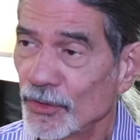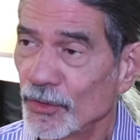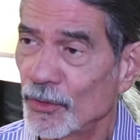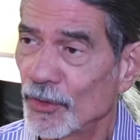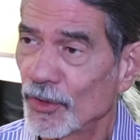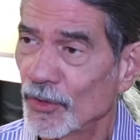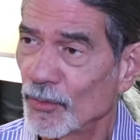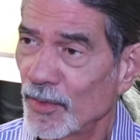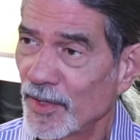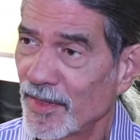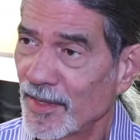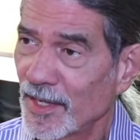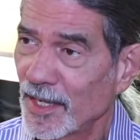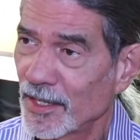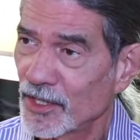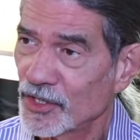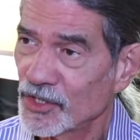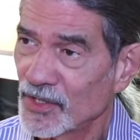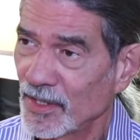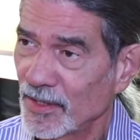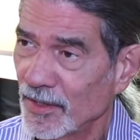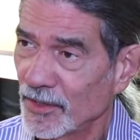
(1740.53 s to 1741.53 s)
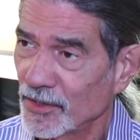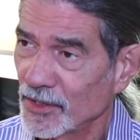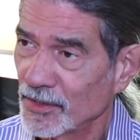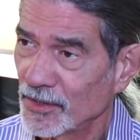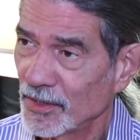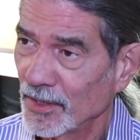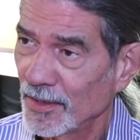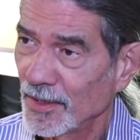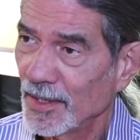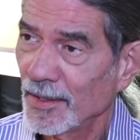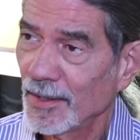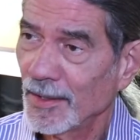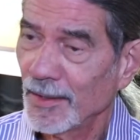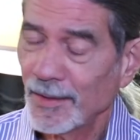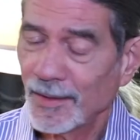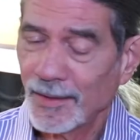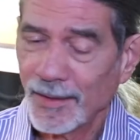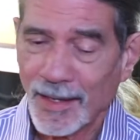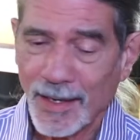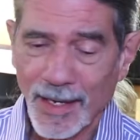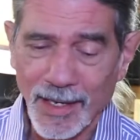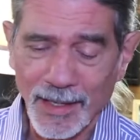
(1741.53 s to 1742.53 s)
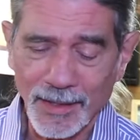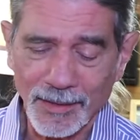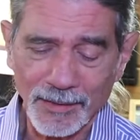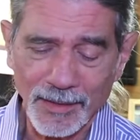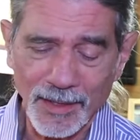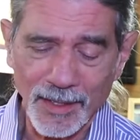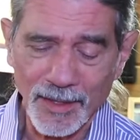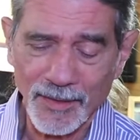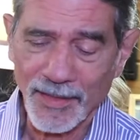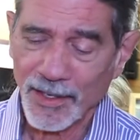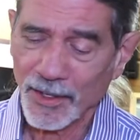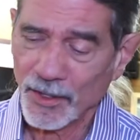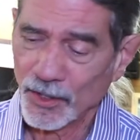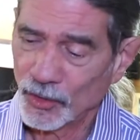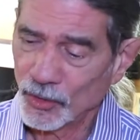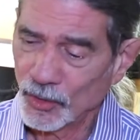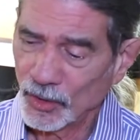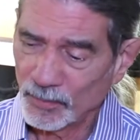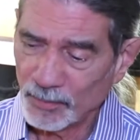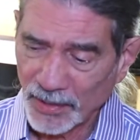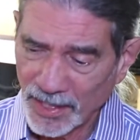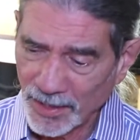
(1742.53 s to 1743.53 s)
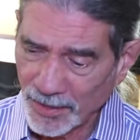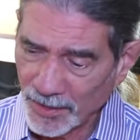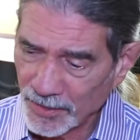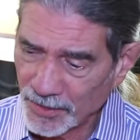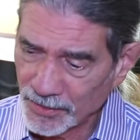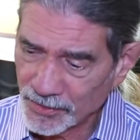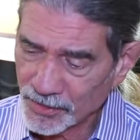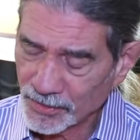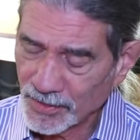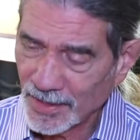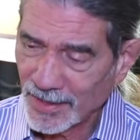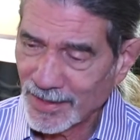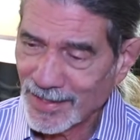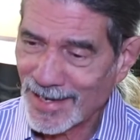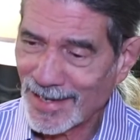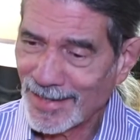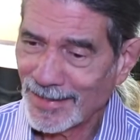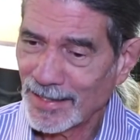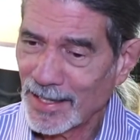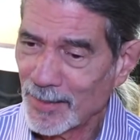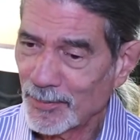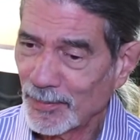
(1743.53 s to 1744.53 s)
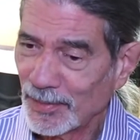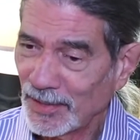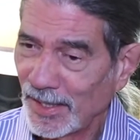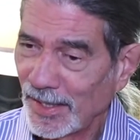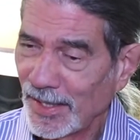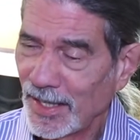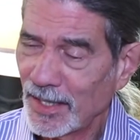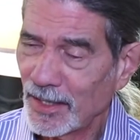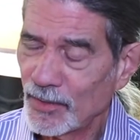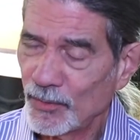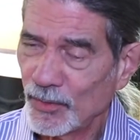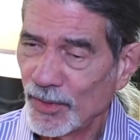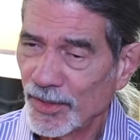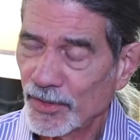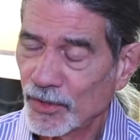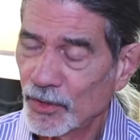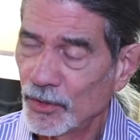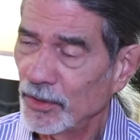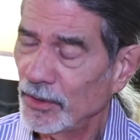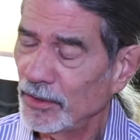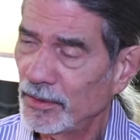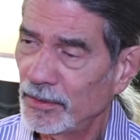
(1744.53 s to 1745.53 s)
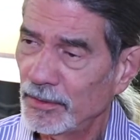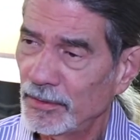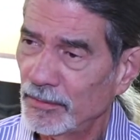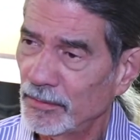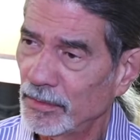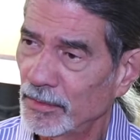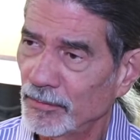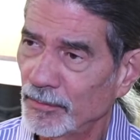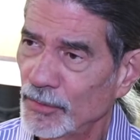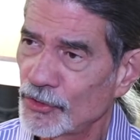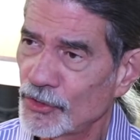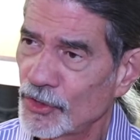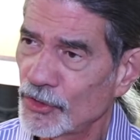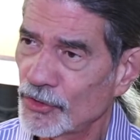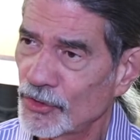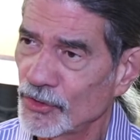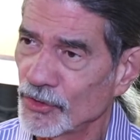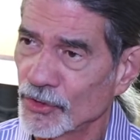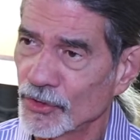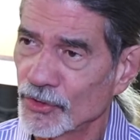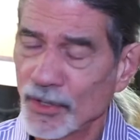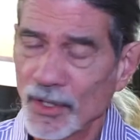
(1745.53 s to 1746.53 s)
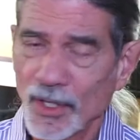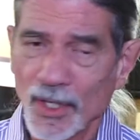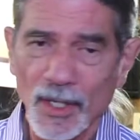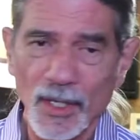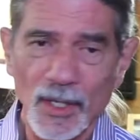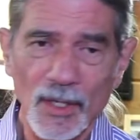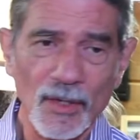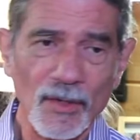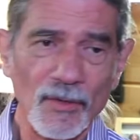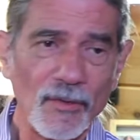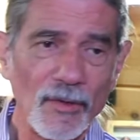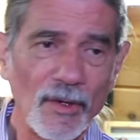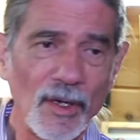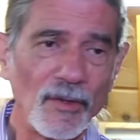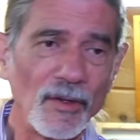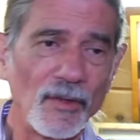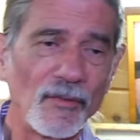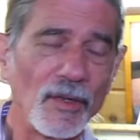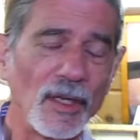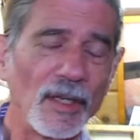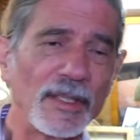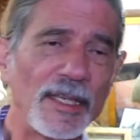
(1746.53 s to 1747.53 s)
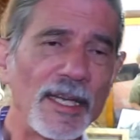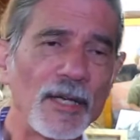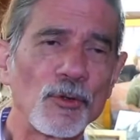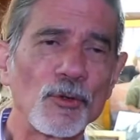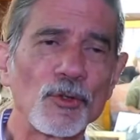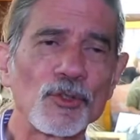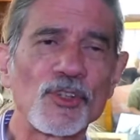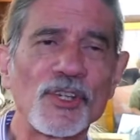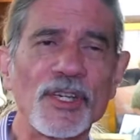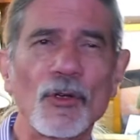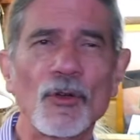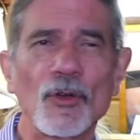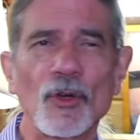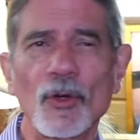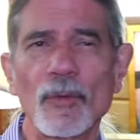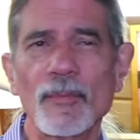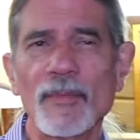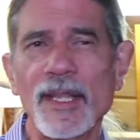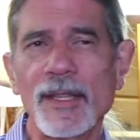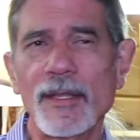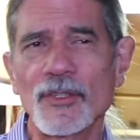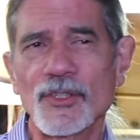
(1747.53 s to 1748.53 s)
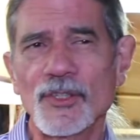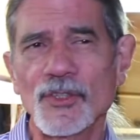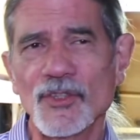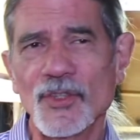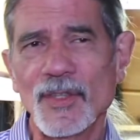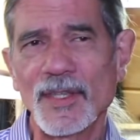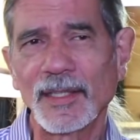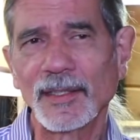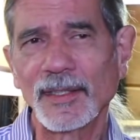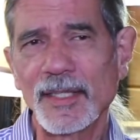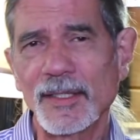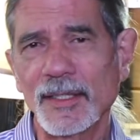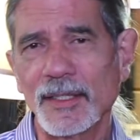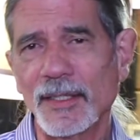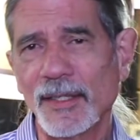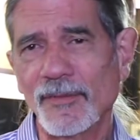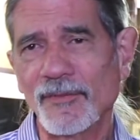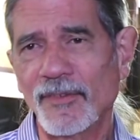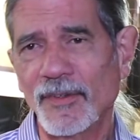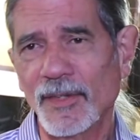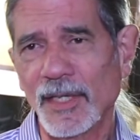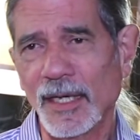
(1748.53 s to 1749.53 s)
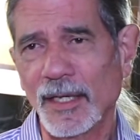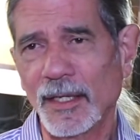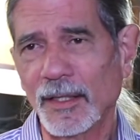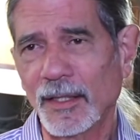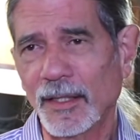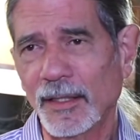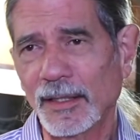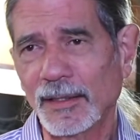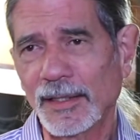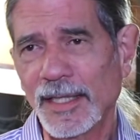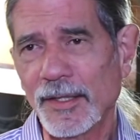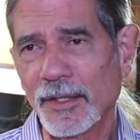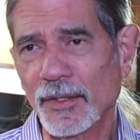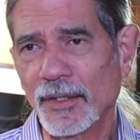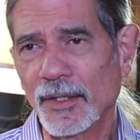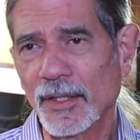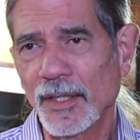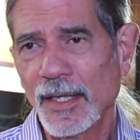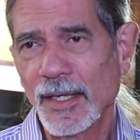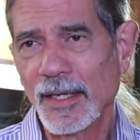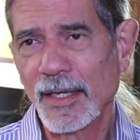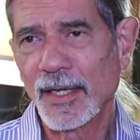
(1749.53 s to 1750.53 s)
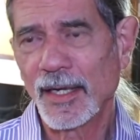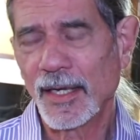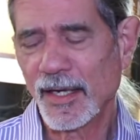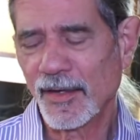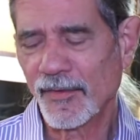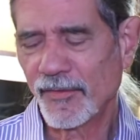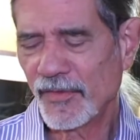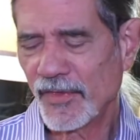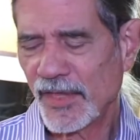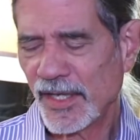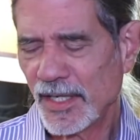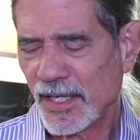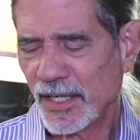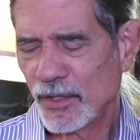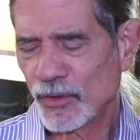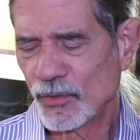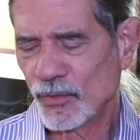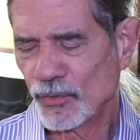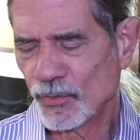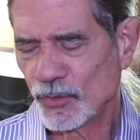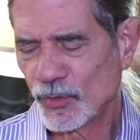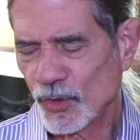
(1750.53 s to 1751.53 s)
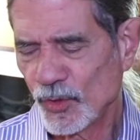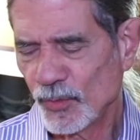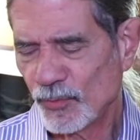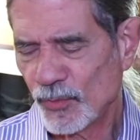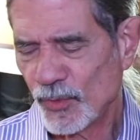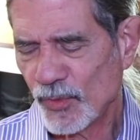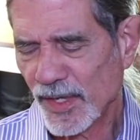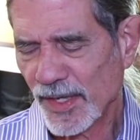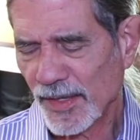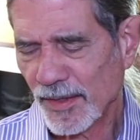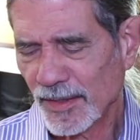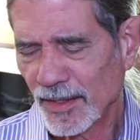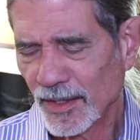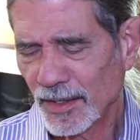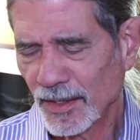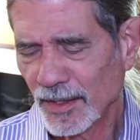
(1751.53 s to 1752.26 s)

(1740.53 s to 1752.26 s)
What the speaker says: or with Aristides. And they're good players, and they play with good musicians. Nikos Ikonomidis is the leader of the group with